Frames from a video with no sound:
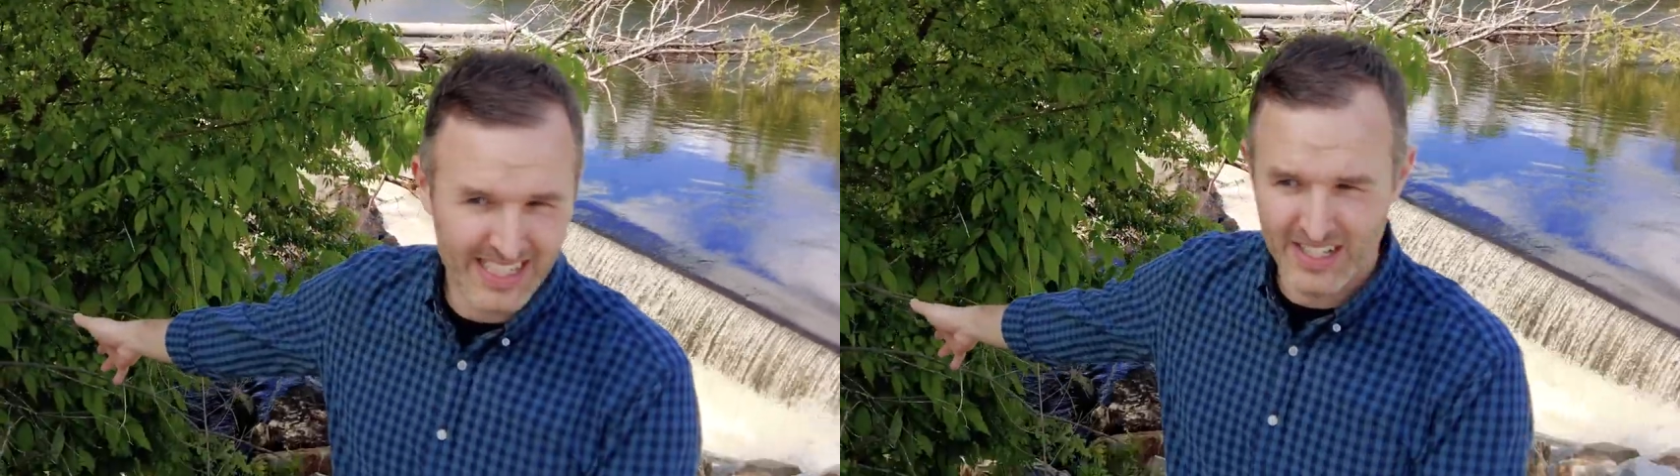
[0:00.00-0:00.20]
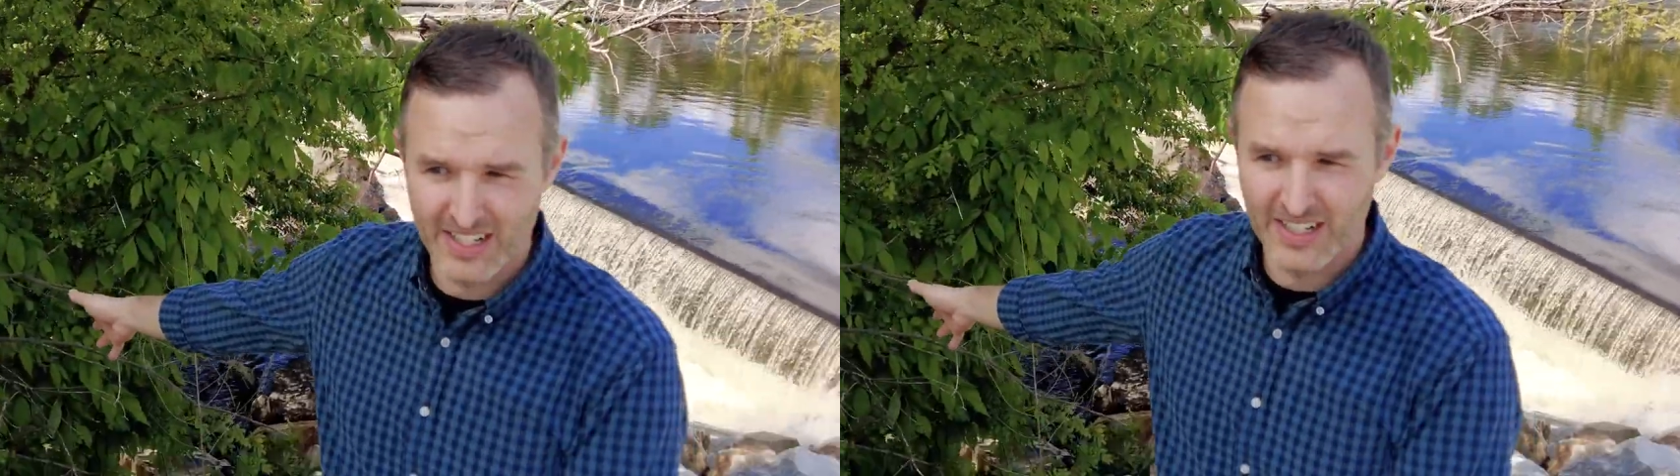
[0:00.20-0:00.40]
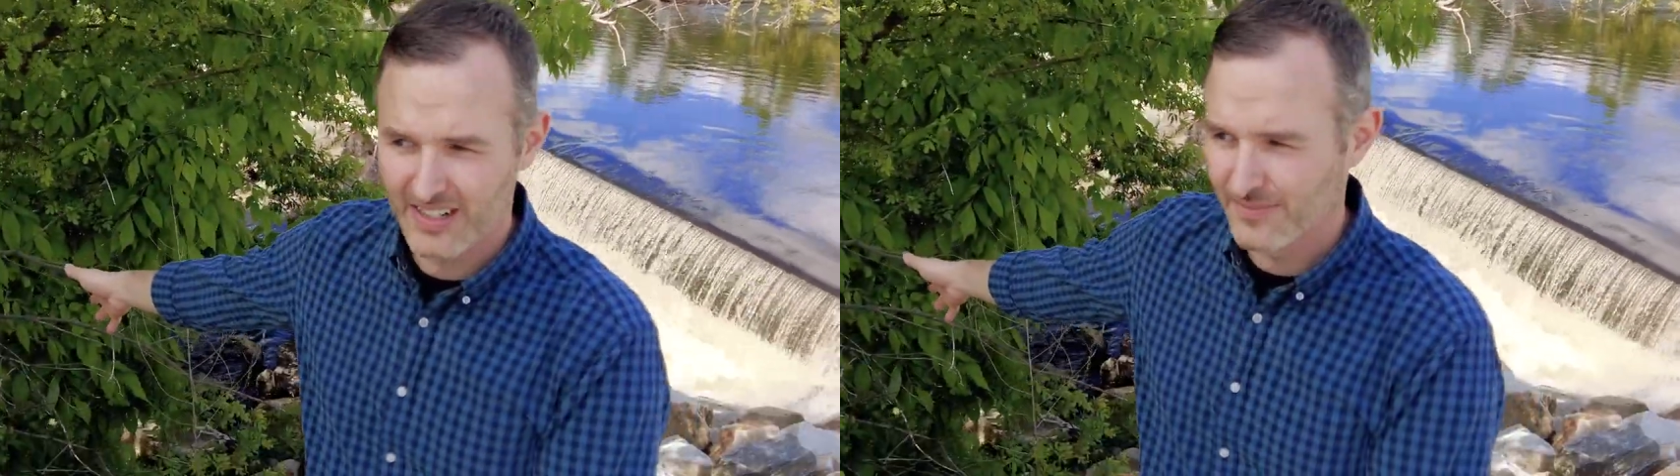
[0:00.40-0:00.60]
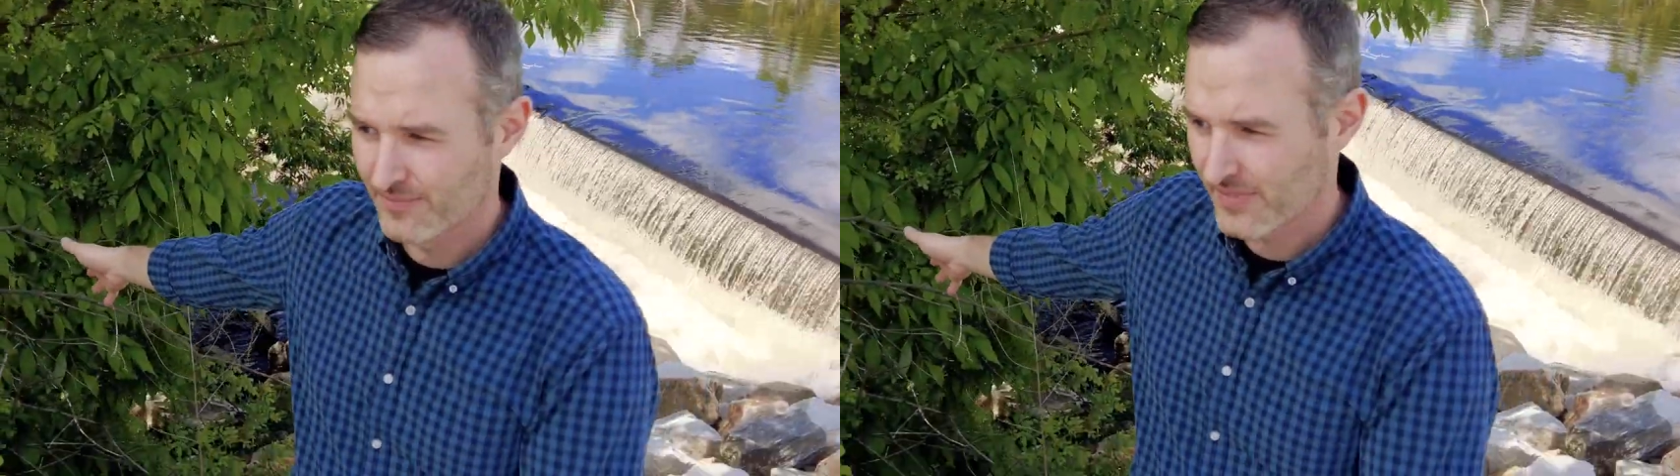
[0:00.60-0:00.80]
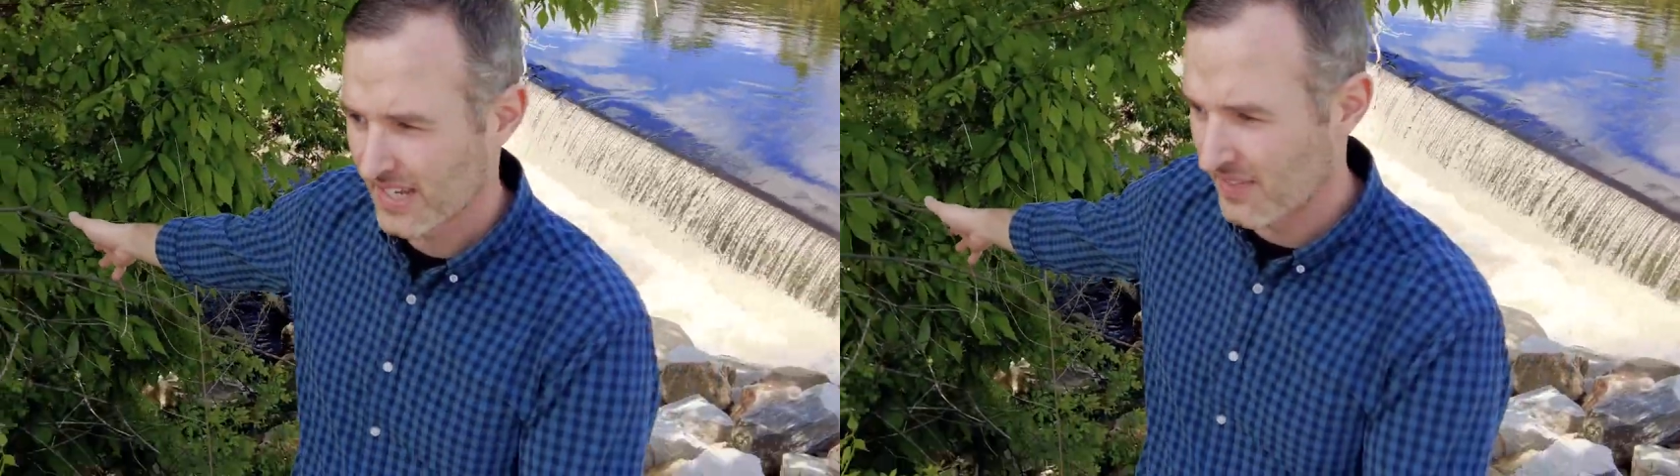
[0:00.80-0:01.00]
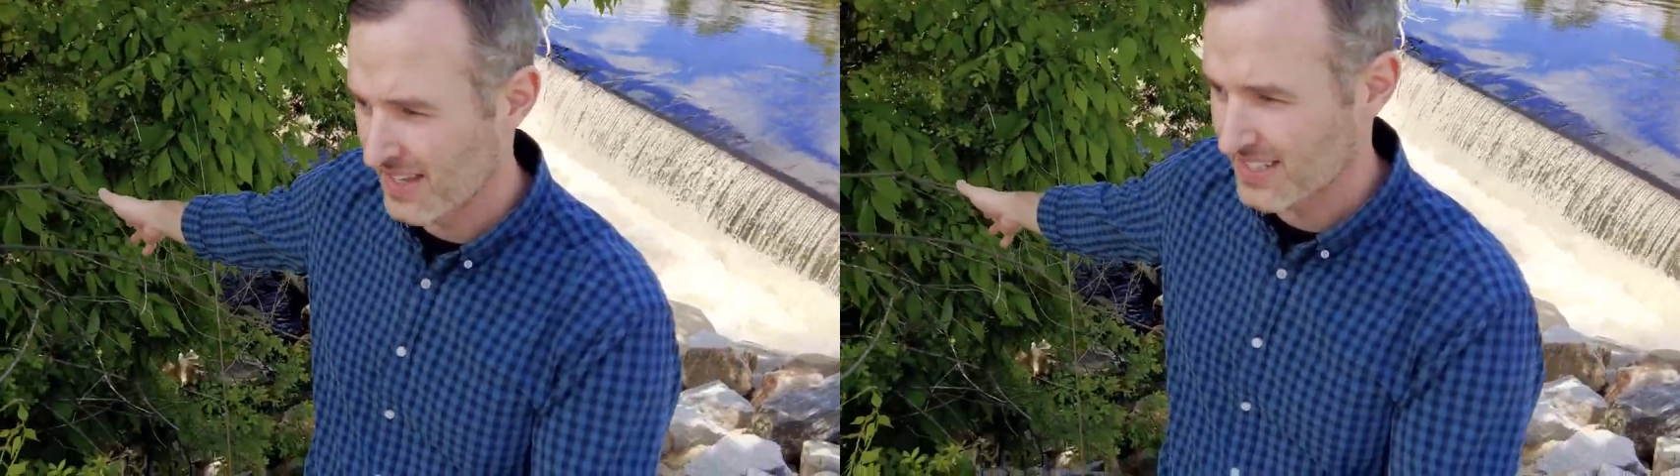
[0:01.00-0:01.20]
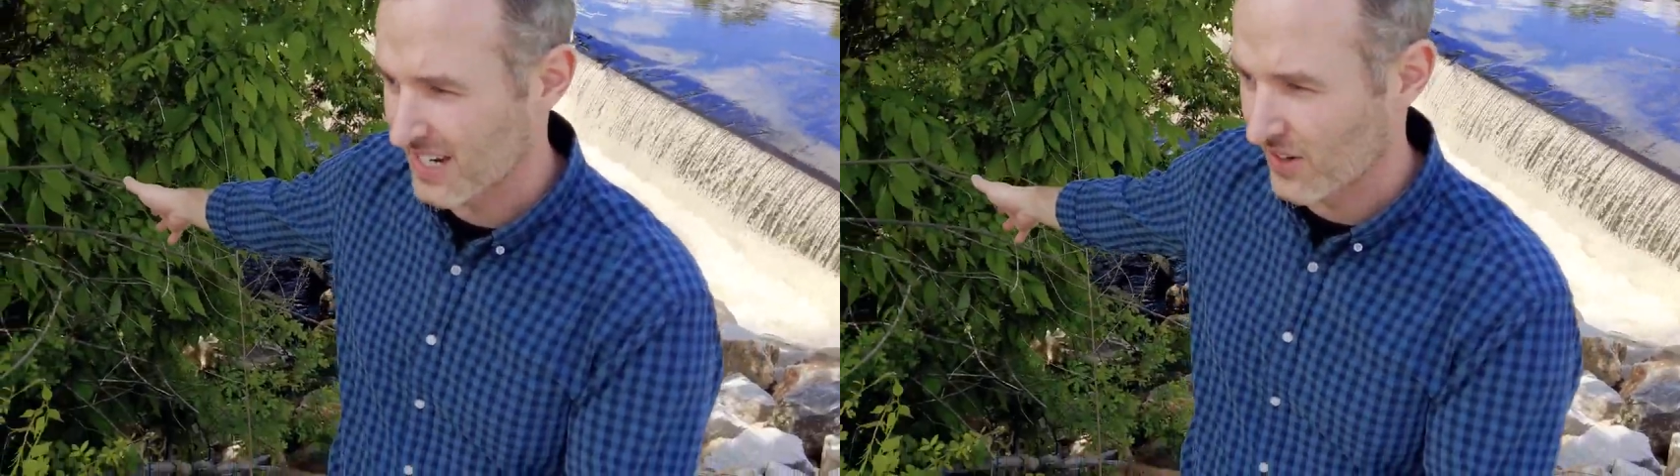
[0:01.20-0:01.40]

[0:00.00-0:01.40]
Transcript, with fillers: here in this